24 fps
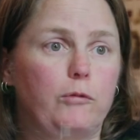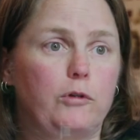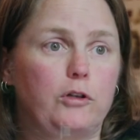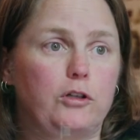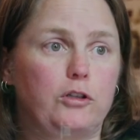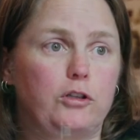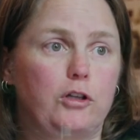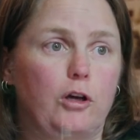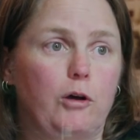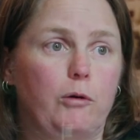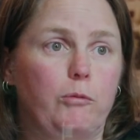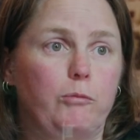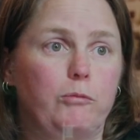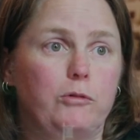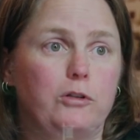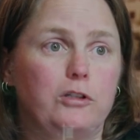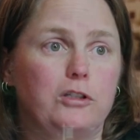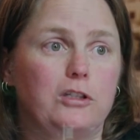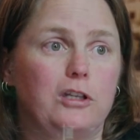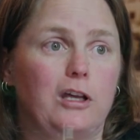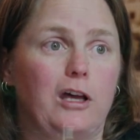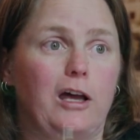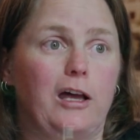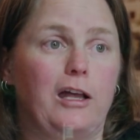from a stop
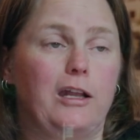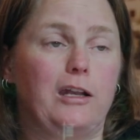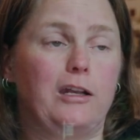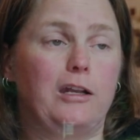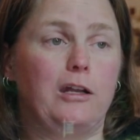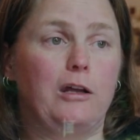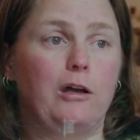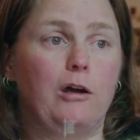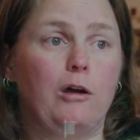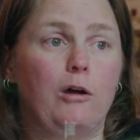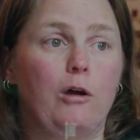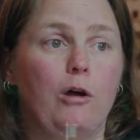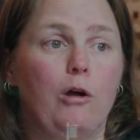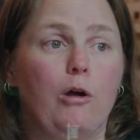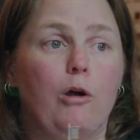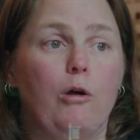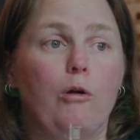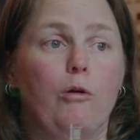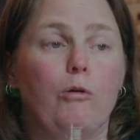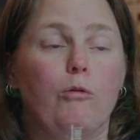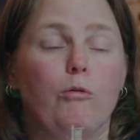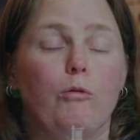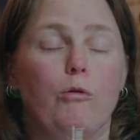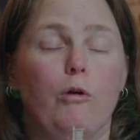sign
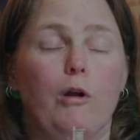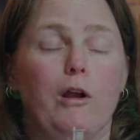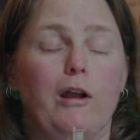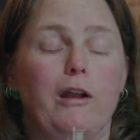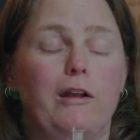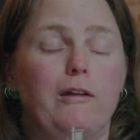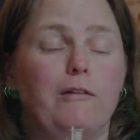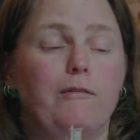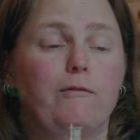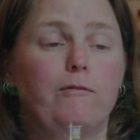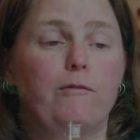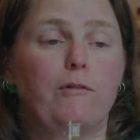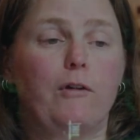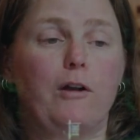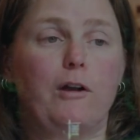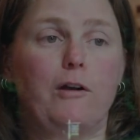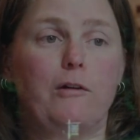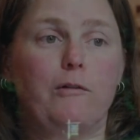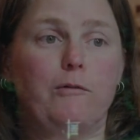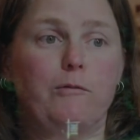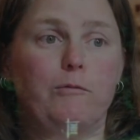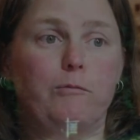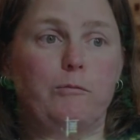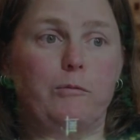right in
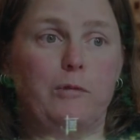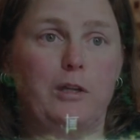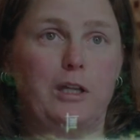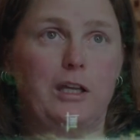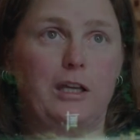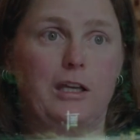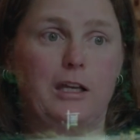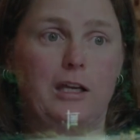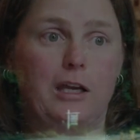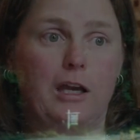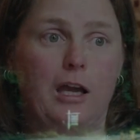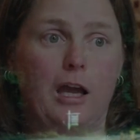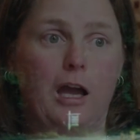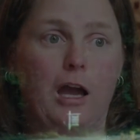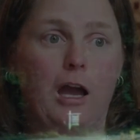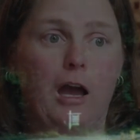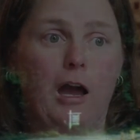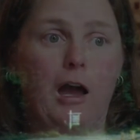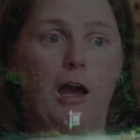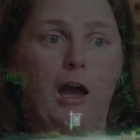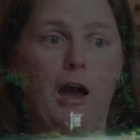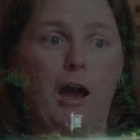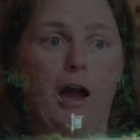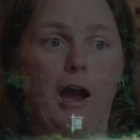front of me.
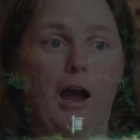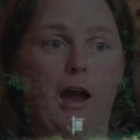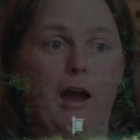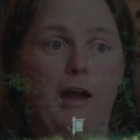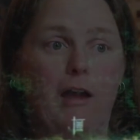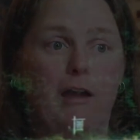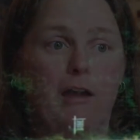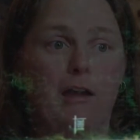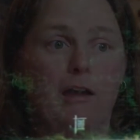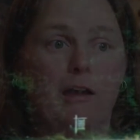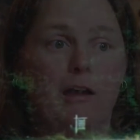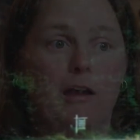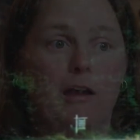I